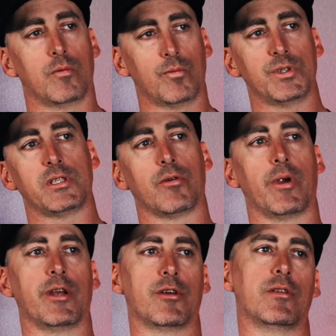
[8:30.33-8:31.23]
we still
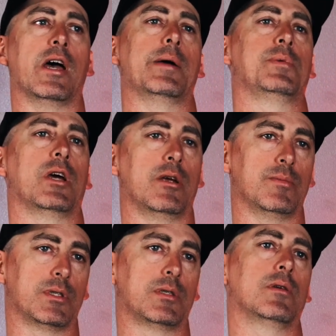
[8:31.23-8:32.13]
ran good lap
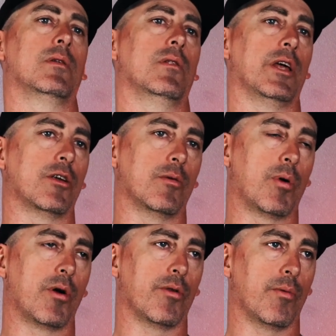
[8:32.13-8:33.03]
times, led a good
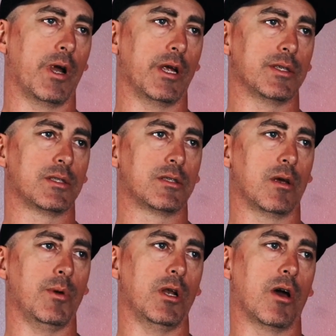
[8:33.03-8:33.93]
part of the race.
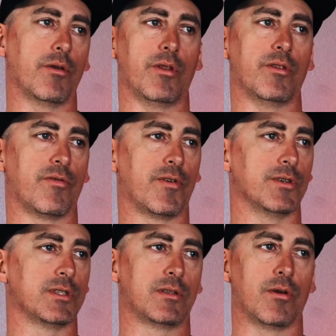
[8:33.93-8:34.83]
I mean, other than the
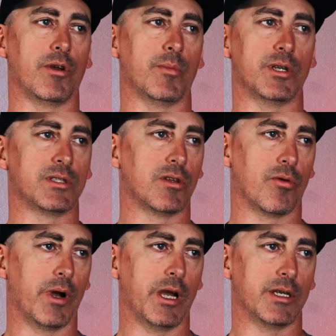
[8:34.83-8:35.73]
first 30 minutes of
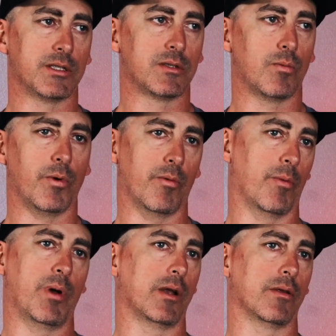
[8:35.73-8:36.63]
the race, we were
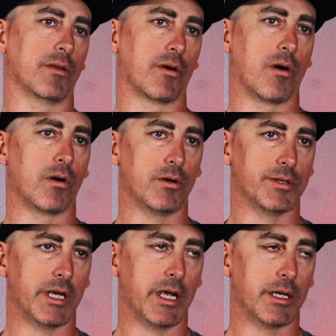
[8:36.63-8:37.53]
pedaling the car all
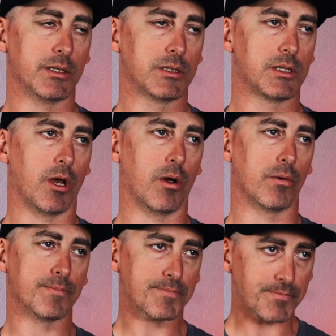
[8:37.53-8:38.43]
day.
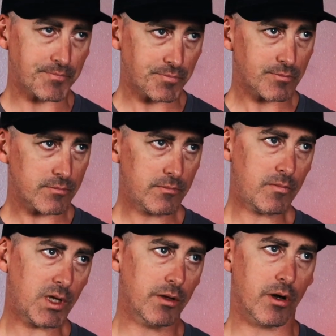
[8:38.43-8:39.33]
So
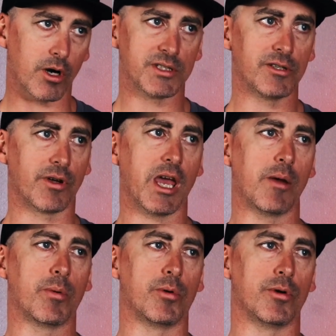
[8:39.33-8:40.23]
the car is still
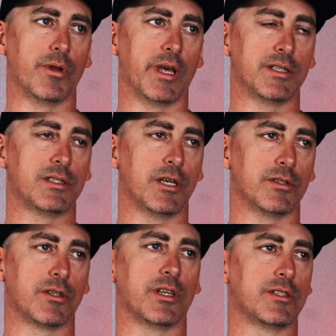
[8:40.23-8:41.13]
capable in that
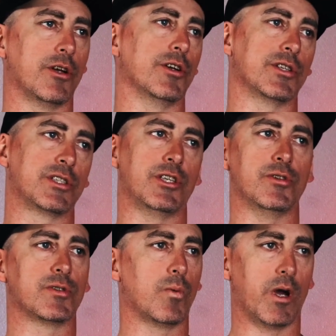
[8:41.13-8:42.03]
sense. So that's not an
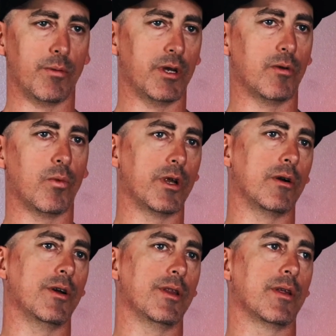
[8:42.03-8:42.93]
excuse why we didn't win
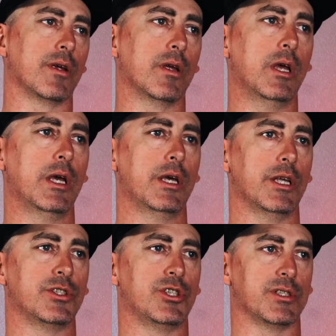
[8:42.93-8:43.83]
or anything.
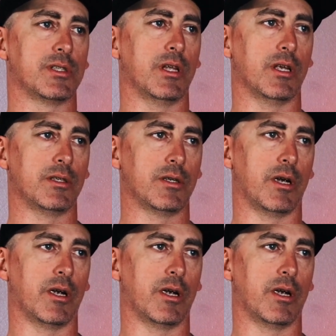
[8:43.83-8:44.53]
It's just that